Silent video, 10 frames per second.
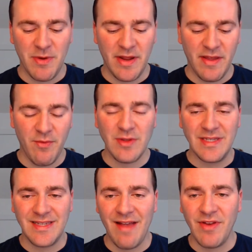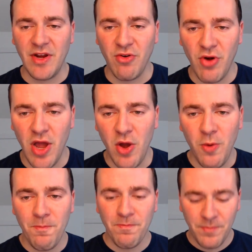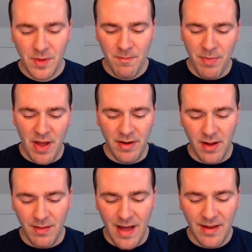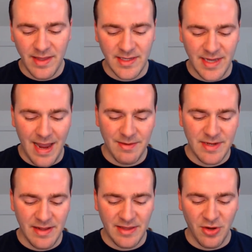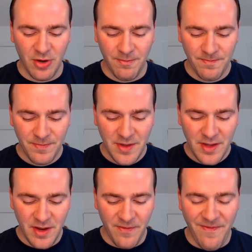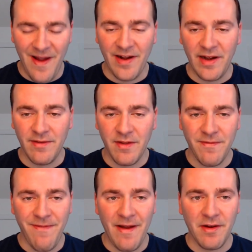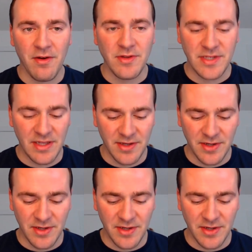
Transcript: Now, they've won 7 in a row, but a lot of these games, it's not like they're firing on all cylinders